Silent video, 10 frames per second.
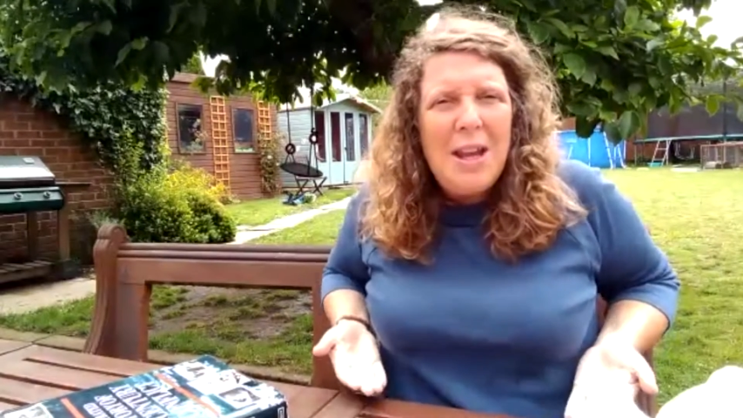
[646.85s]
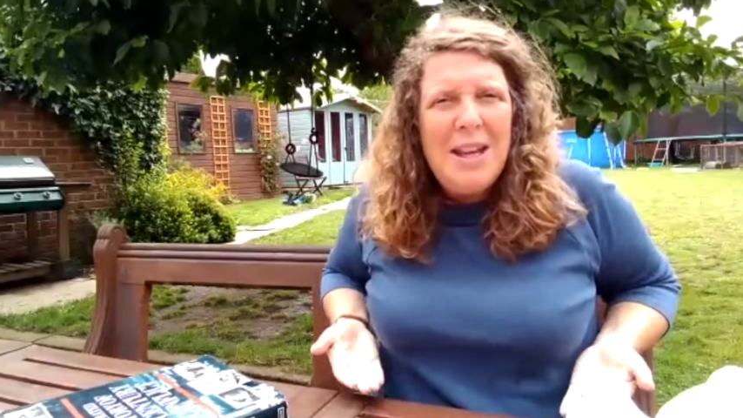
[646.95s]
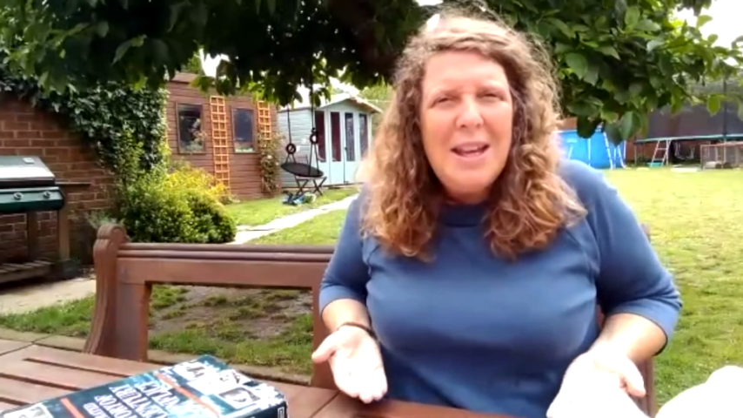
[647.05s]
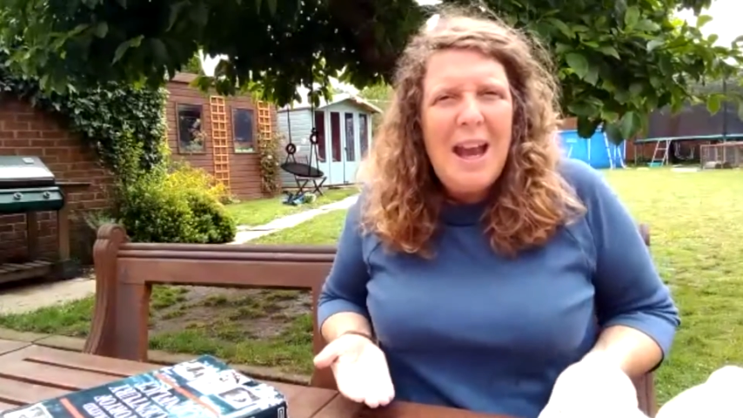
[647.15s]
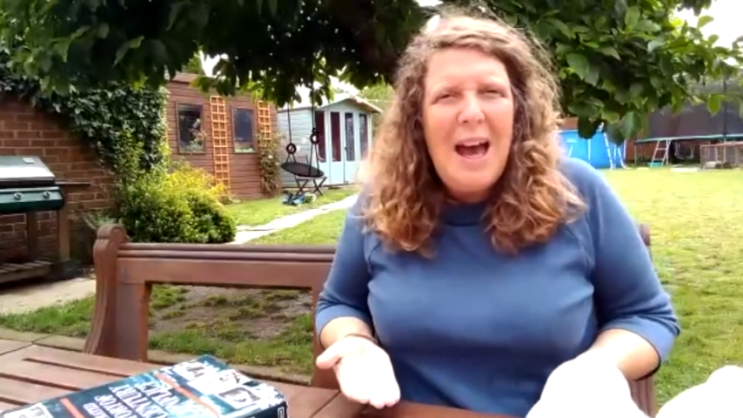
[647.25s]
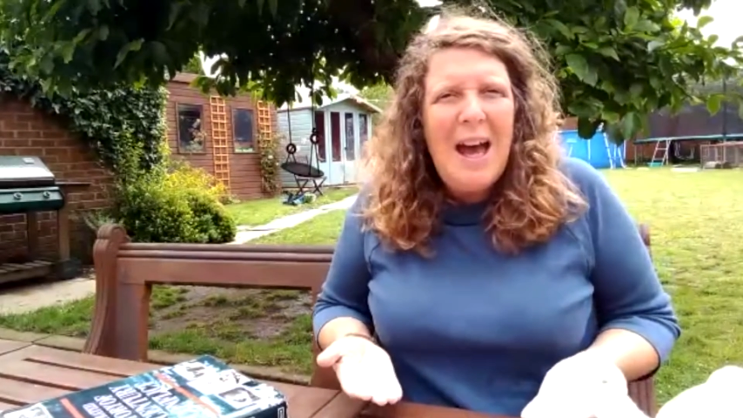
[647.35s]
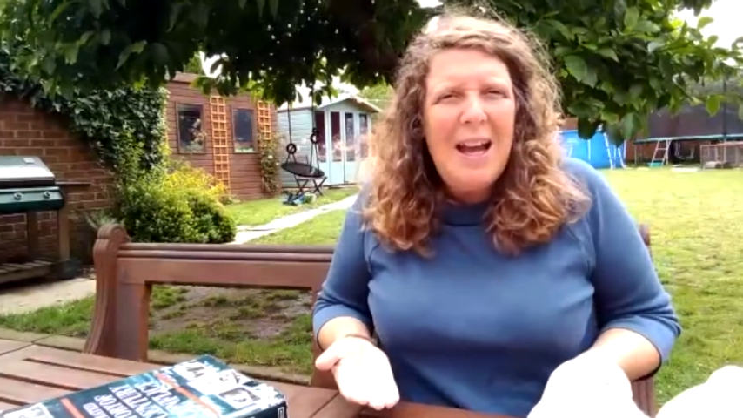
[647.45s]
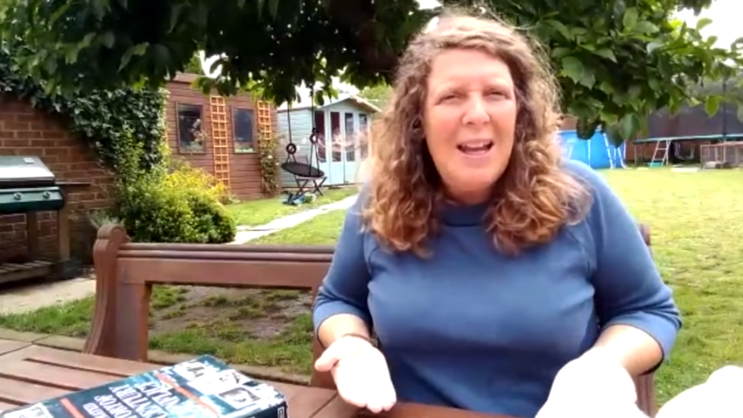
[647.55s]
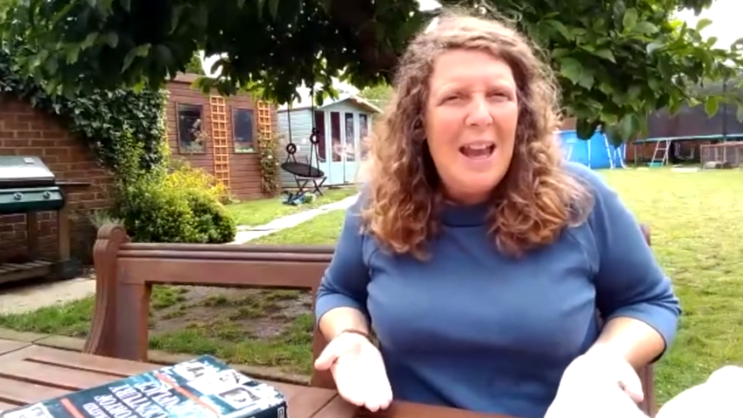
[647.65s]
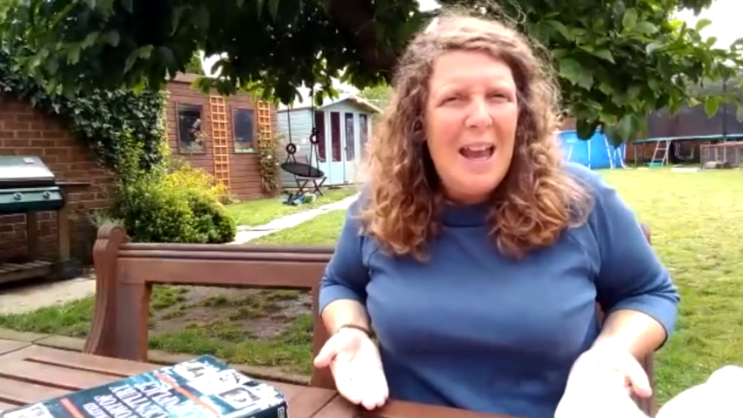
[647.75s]
you
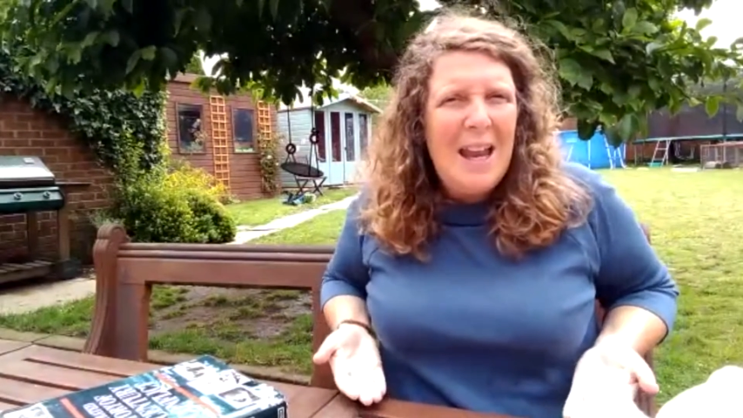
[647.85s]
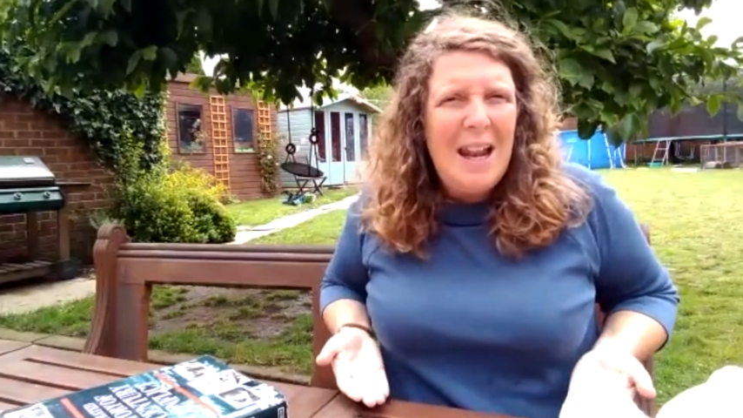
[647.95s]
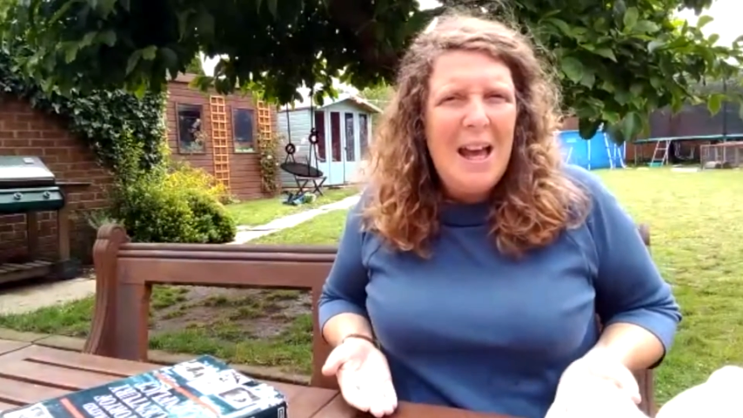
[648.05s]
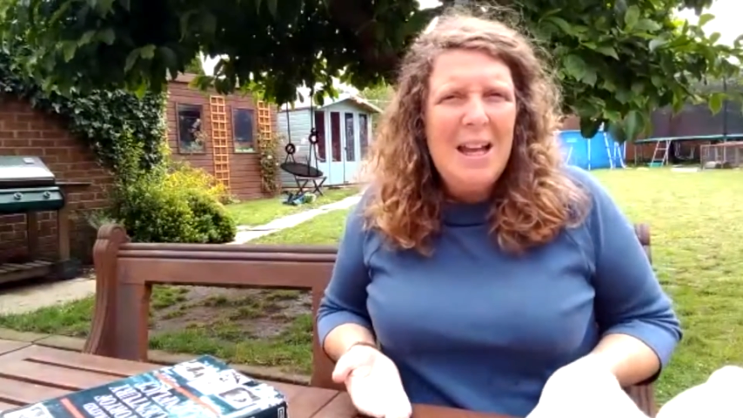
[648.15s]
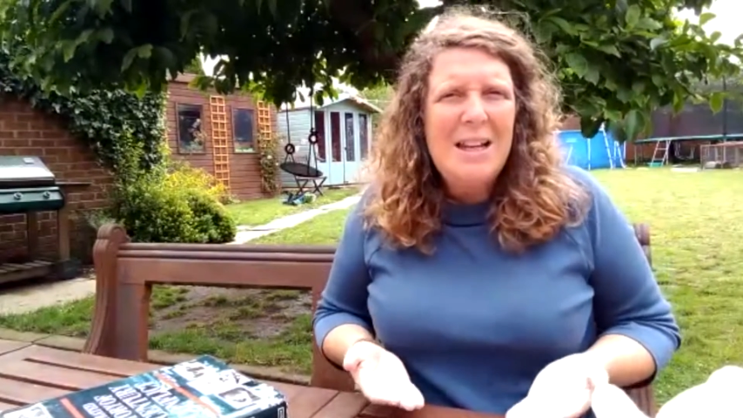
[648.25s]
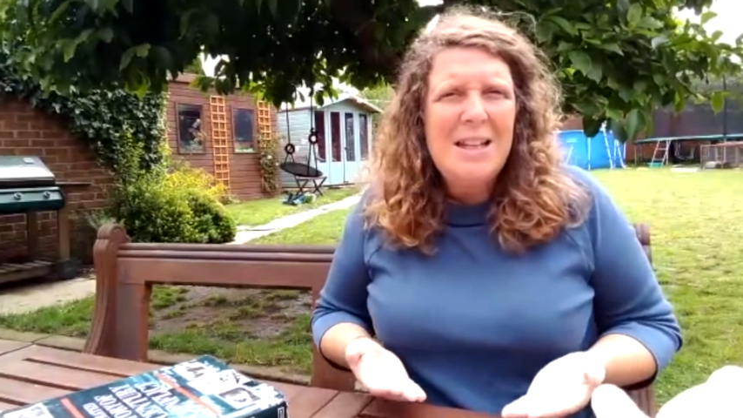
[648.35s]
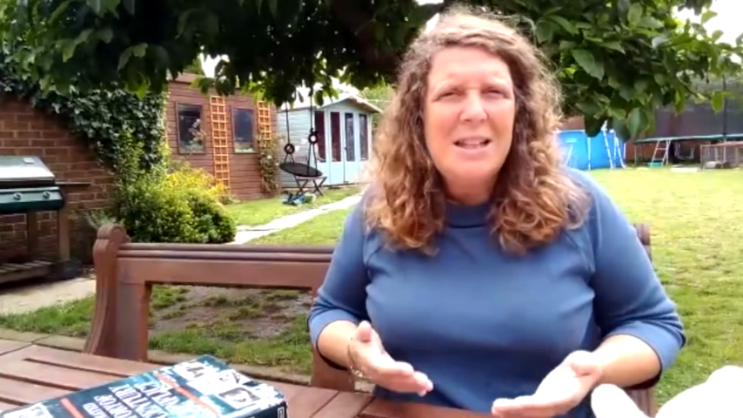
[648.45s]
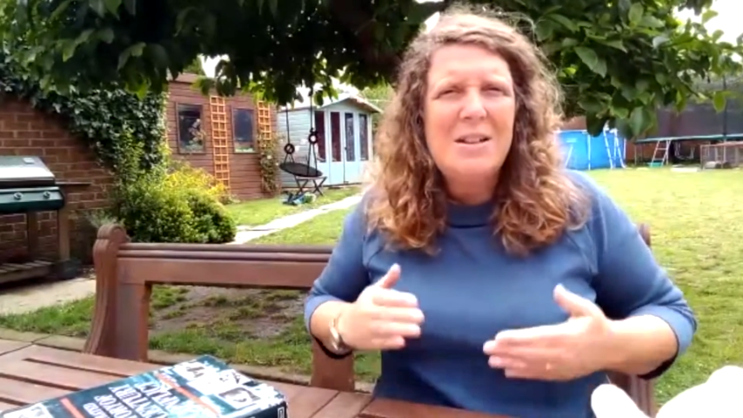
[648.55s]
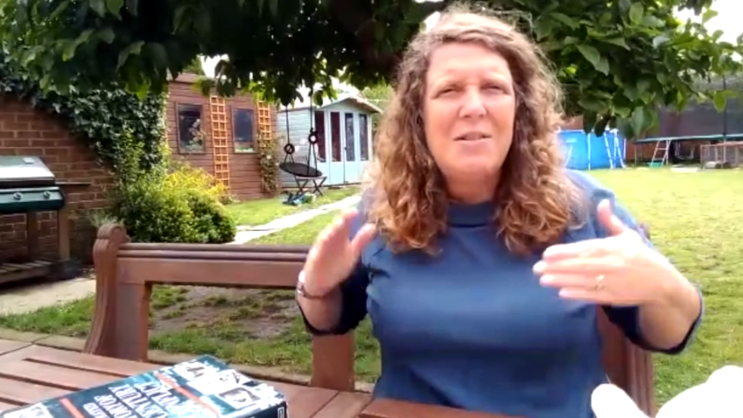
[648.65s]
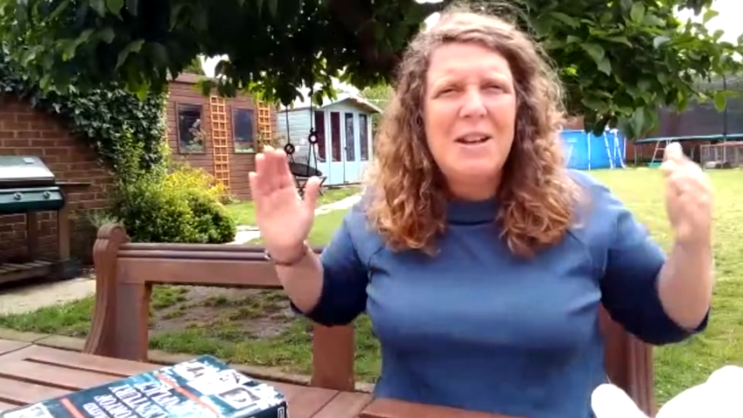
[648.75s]
can't get
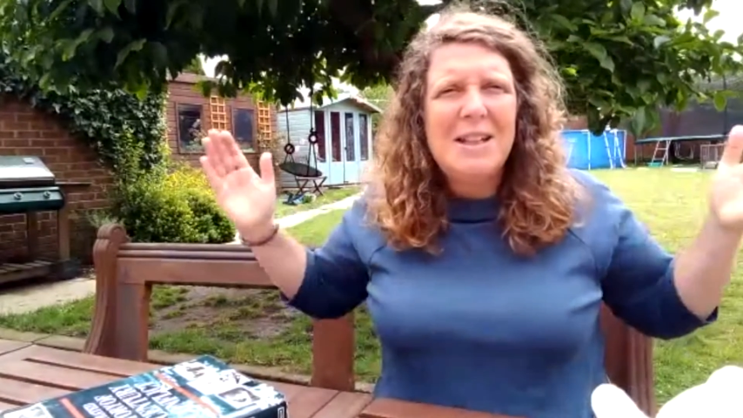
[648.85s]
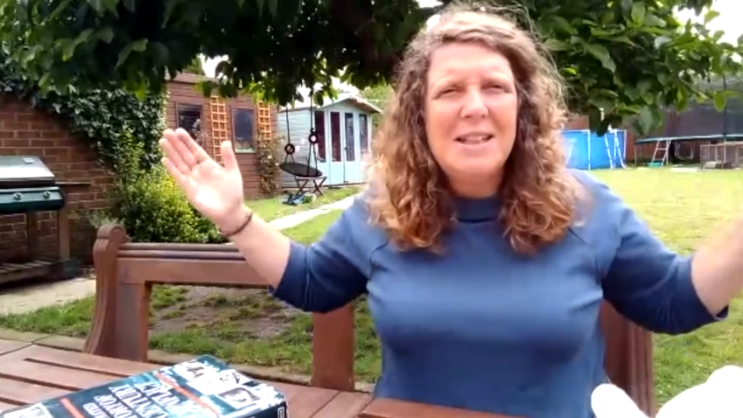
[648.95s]
under it.